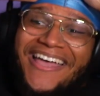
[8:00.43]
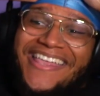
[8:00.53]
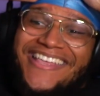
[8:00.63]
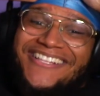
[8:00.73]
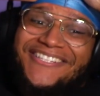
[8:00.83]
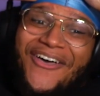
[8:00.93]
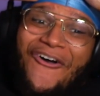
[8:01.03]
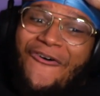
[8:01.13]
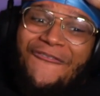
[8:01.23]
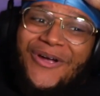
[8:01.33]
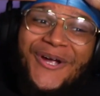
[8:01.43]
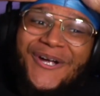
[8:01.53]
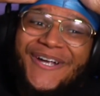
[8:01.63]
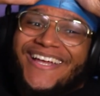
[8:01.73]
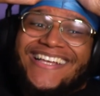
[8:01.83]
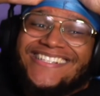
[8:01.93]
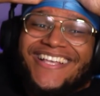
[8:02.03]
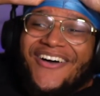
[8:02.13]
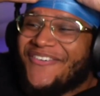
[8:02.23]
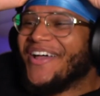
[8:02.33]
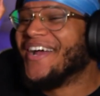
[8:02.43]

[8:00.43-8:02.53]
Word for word: It's over. It's over.